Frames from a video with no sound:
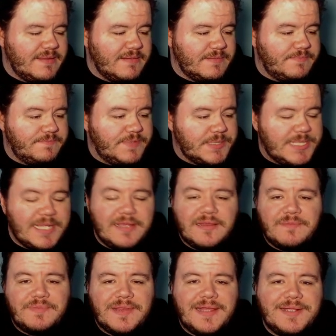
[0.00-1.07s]
particular
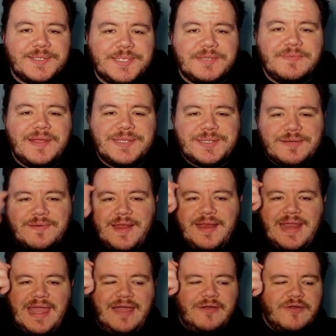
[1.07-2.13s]
players you mentioned right
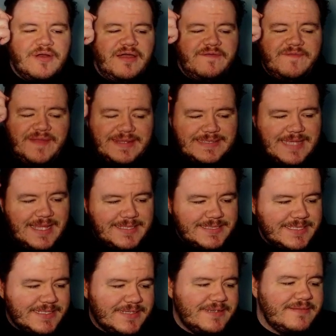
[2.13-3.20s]
now are all fantastic.